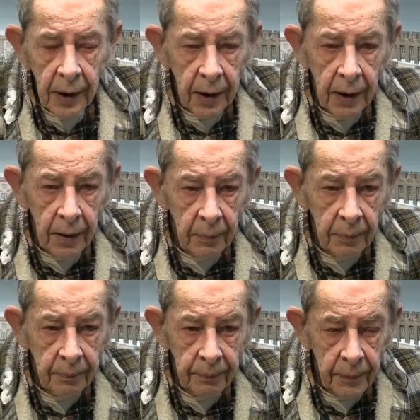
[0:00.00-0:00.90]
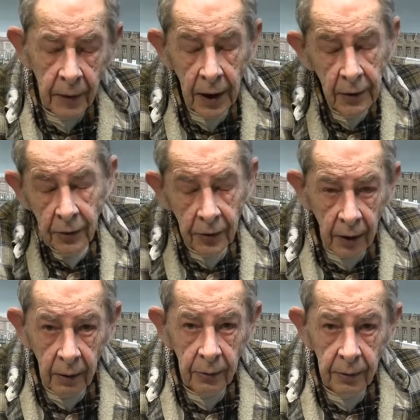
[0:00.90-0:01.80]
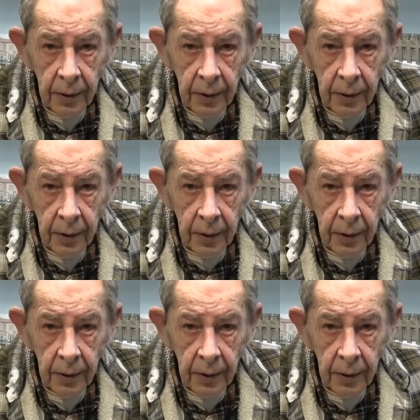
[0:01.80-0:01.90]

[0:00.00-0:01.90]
Um, as I say, I've,